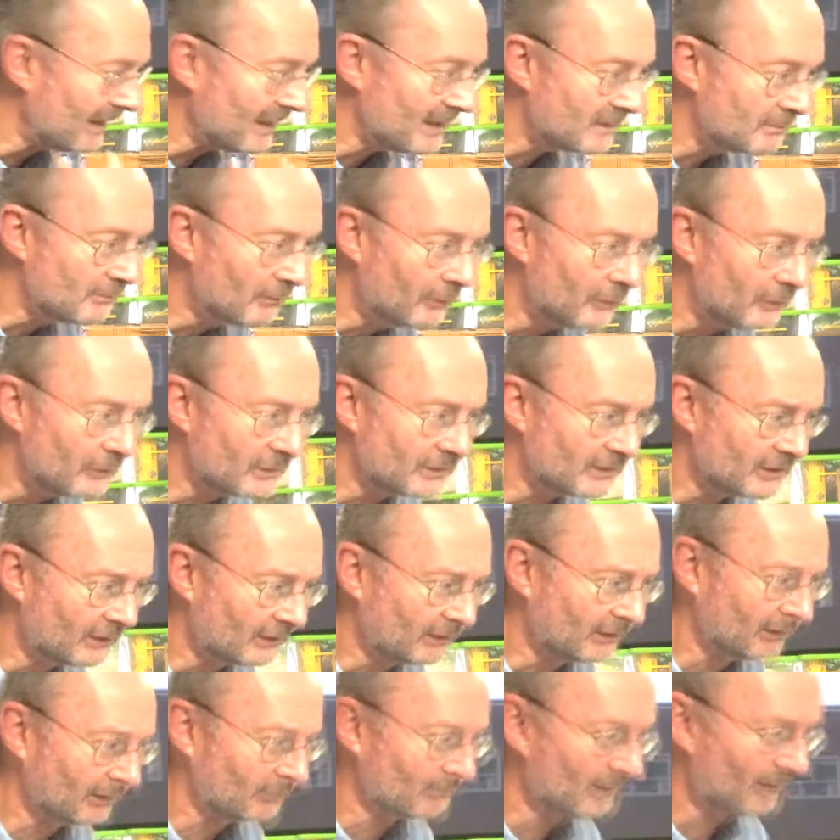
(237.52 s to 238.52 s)
and it's more
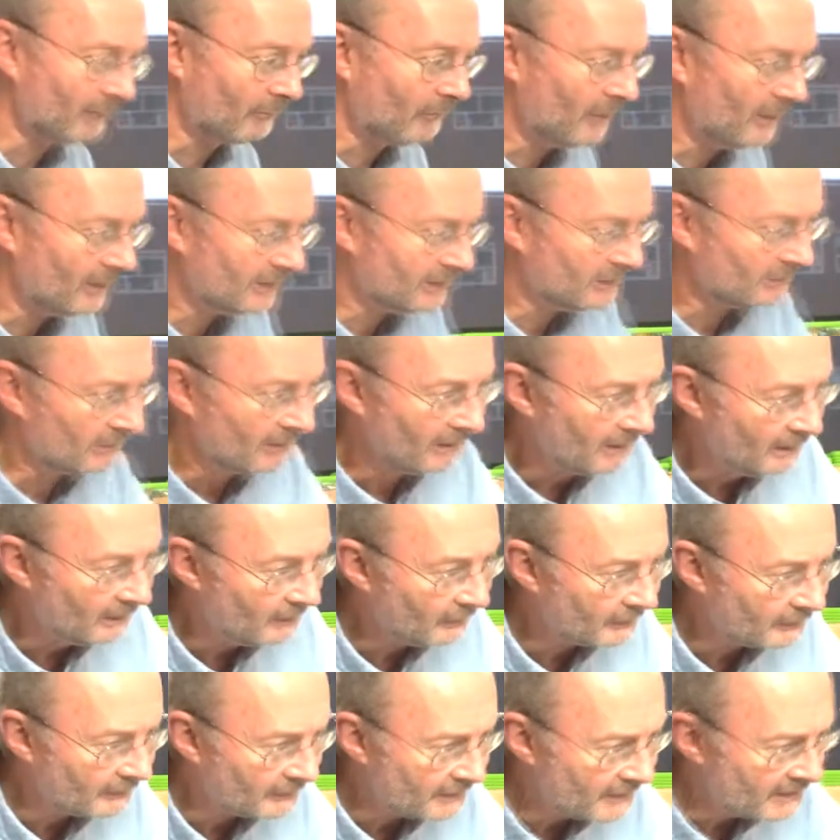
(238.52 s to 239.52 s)
subtle, but watch,
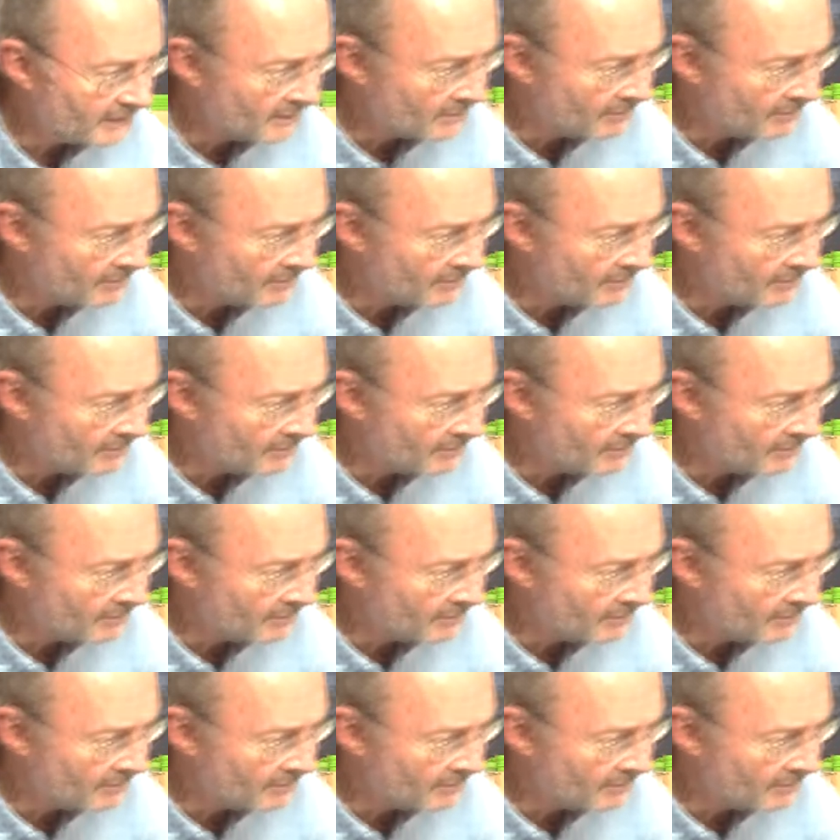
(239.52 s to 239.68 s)
look at the